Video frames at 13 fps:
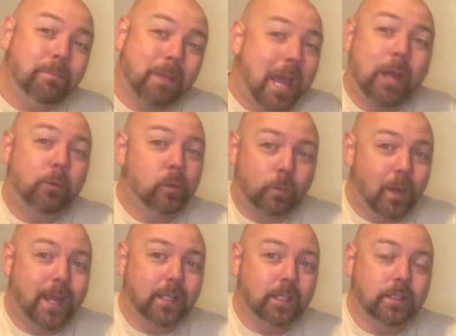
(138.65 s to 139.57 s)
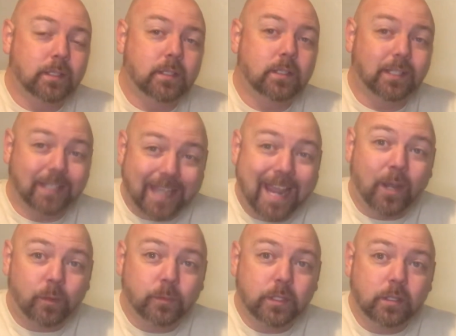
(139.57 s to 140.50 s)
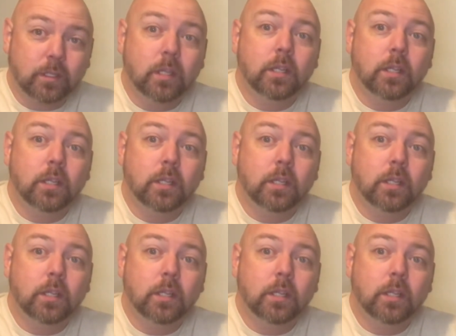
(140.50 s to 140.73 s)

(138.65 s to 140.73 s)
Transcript: power wagons to count